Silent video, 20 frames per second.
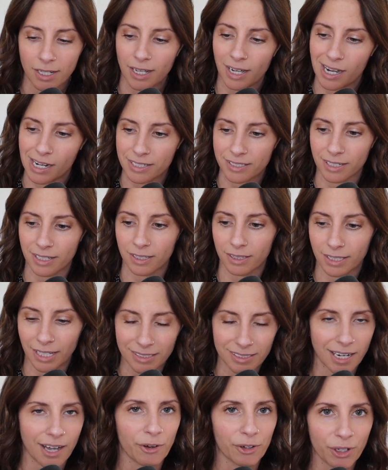I said,
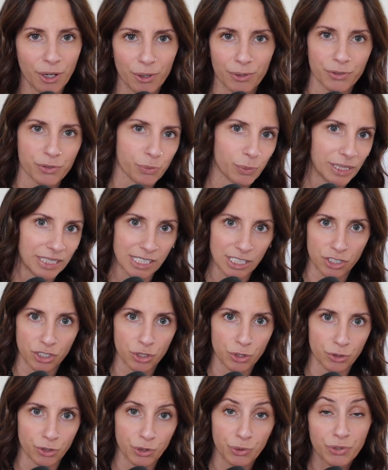that's not how it goes. We need to
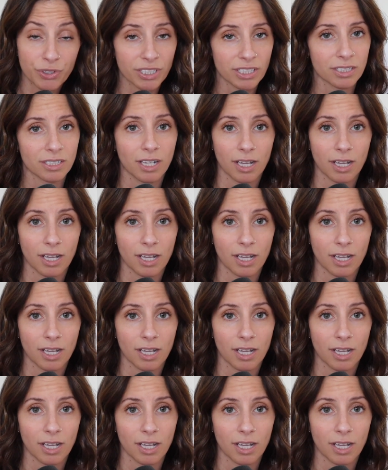use